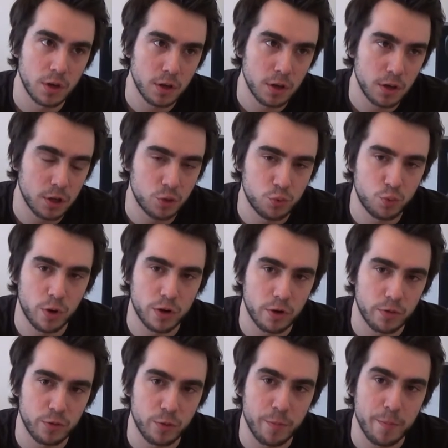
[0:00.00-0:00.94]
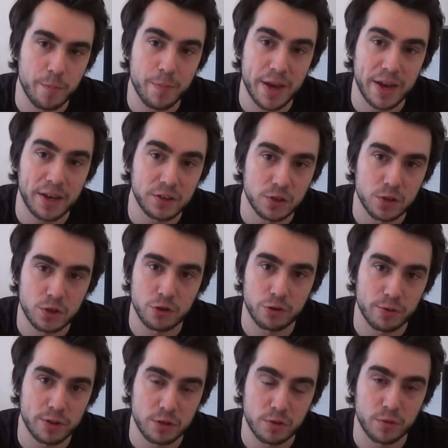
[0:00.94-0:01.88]
it's one of the main
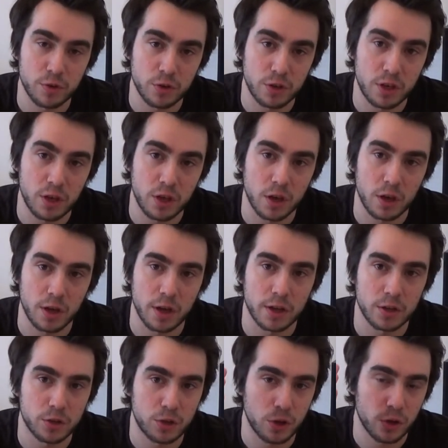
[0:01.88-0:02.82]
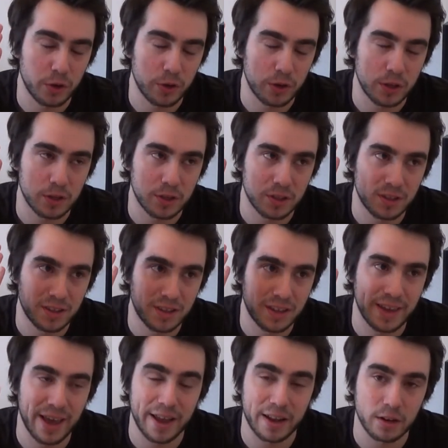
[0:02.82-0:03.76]
stories of the year, and so it
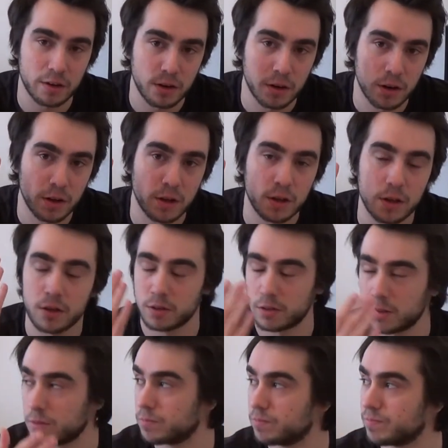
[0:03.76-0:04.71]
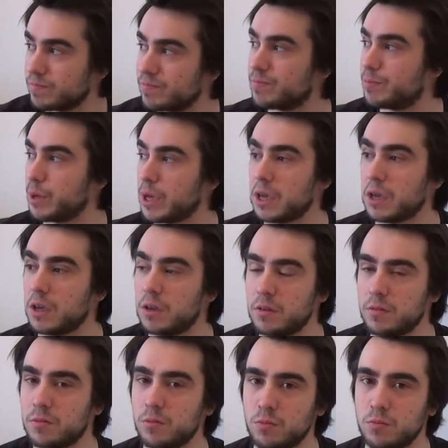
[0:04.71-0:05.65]
can
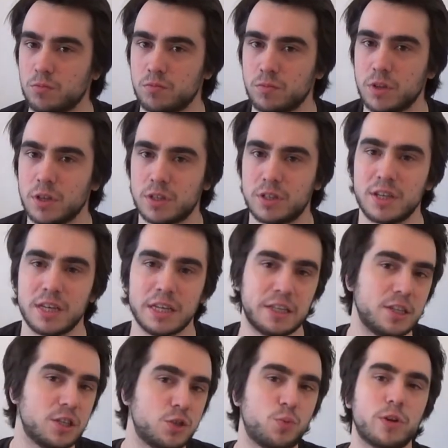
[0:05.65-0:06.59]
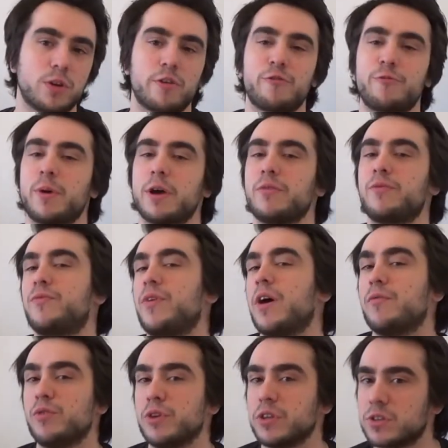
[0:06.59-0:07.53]
be, it is one of my
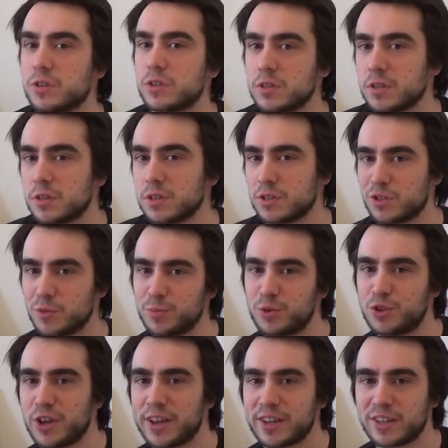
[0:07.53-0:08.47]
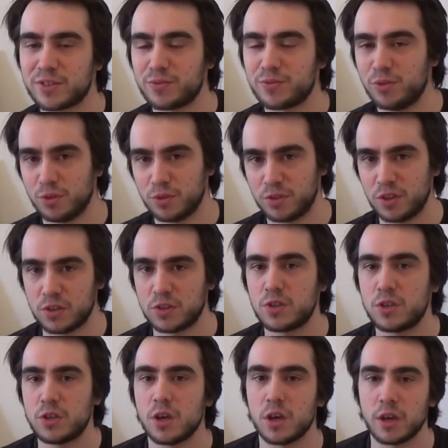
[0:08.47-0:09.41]
favorite subjects for
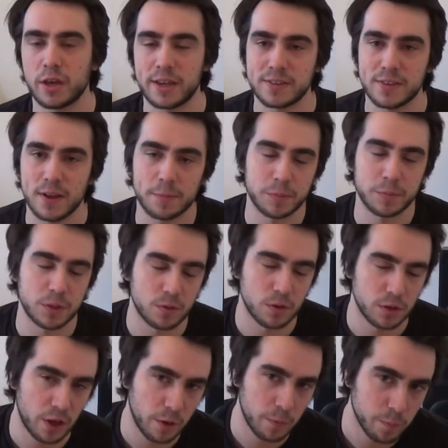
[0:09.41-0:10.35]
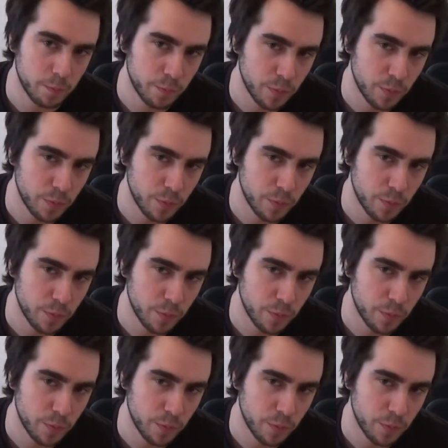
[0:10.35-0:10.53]
this year exams, okay?